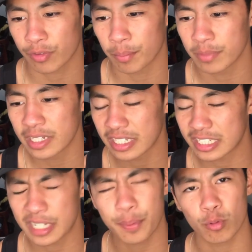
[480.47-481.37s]
from
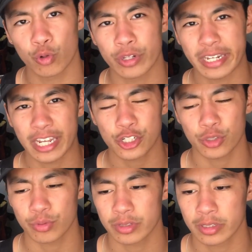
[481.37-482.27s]
deeper rooted
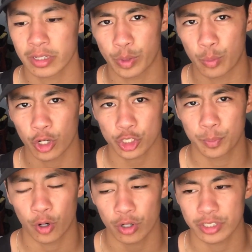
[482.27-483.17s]
issues, we
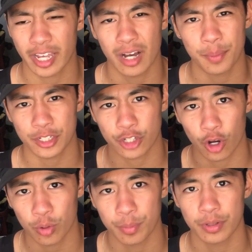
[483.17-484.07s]
watch porn to help us
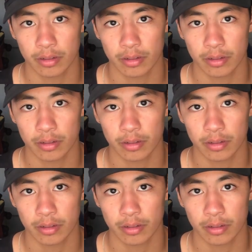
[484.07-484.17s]
cope.